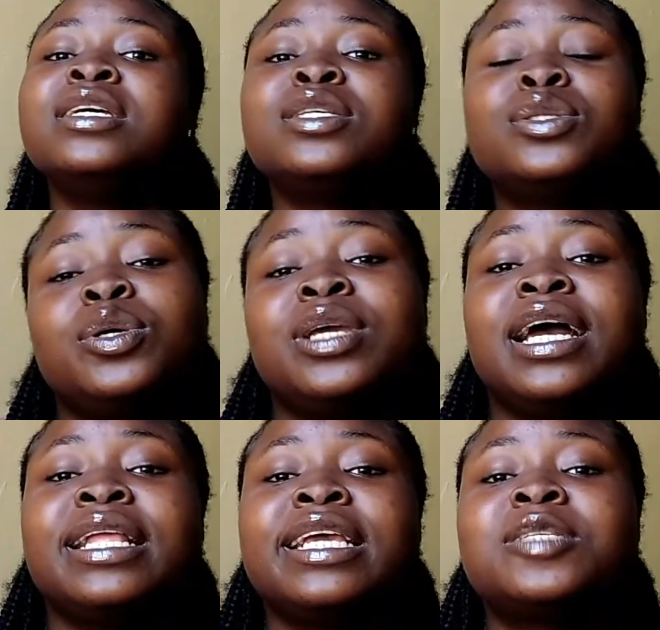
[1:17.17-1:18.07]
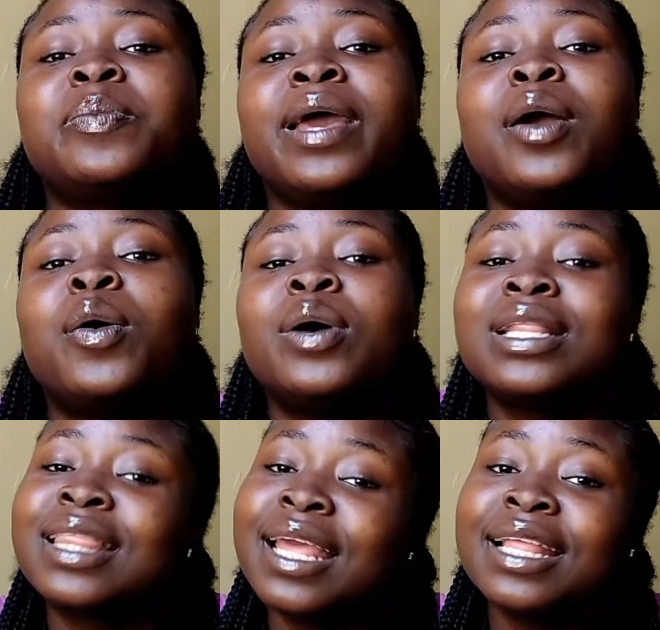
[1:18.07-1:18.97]
So you can expect
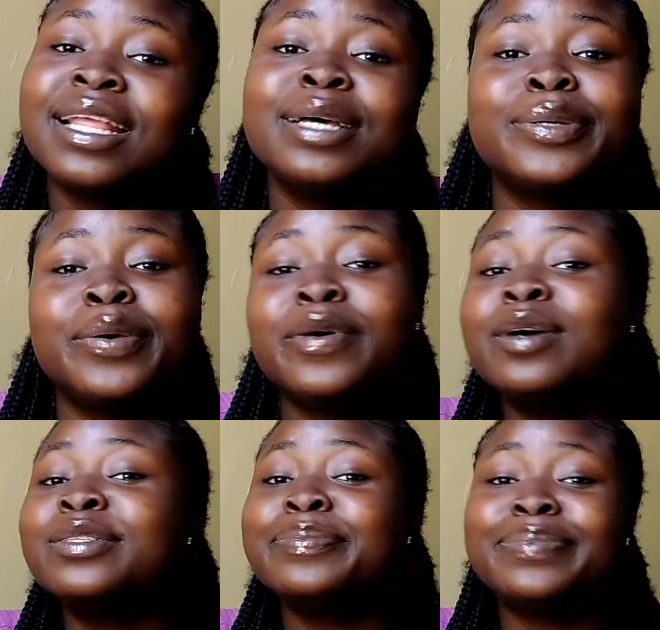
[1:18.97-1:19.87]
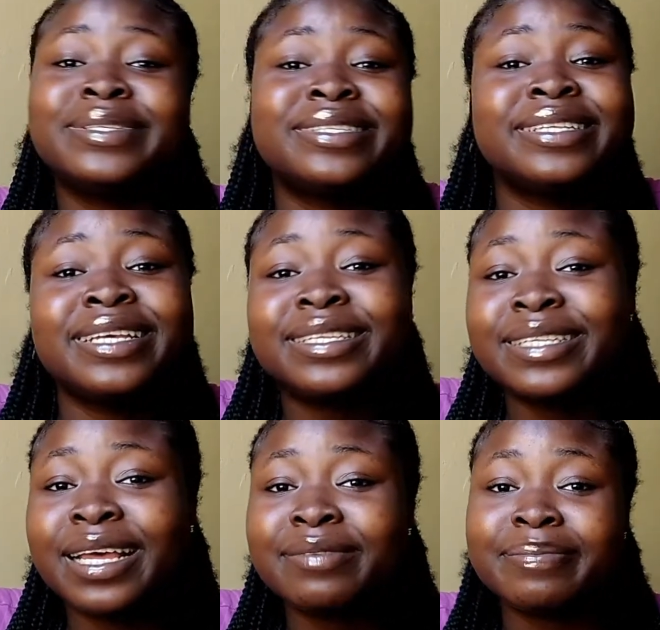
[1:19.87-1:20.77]
content that's around
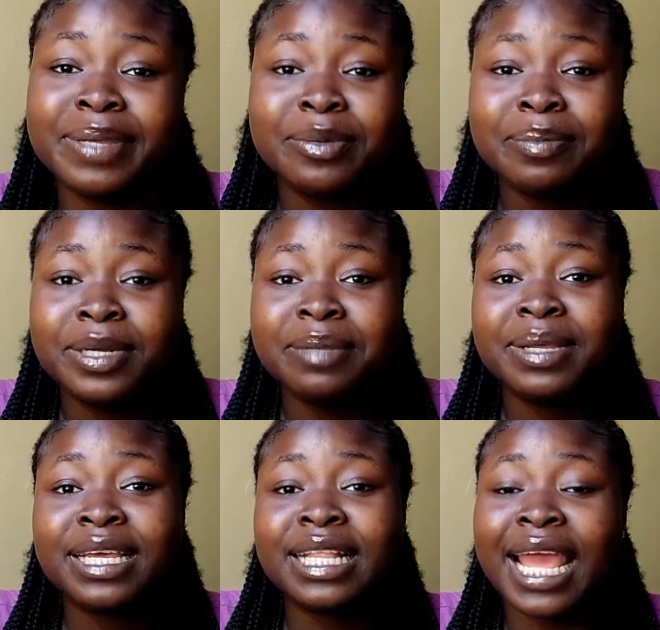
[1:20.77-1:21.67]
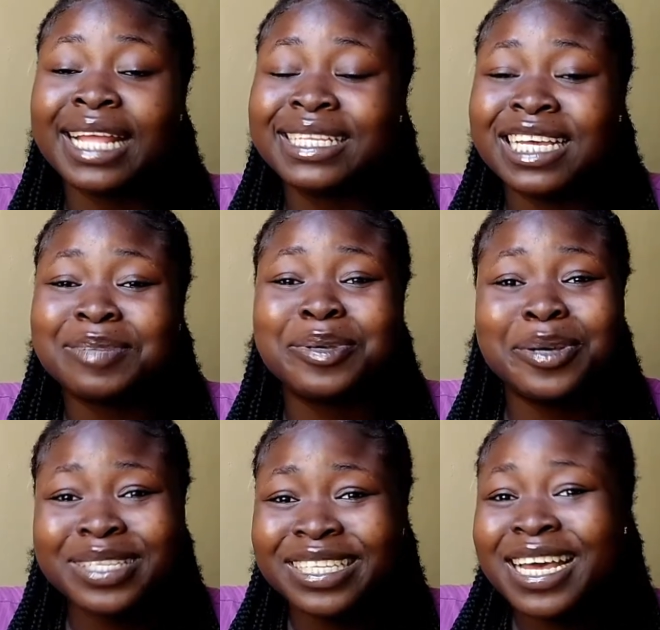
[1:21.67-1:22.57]
business and money making ideas,
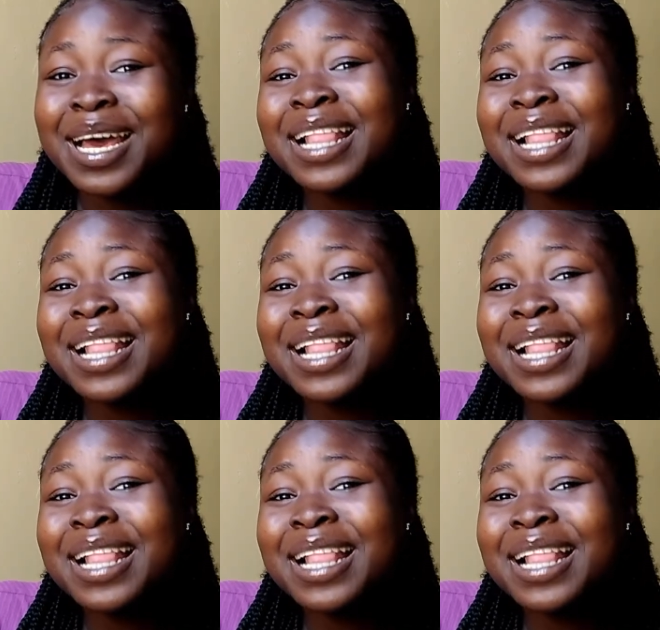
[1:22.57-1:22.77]
because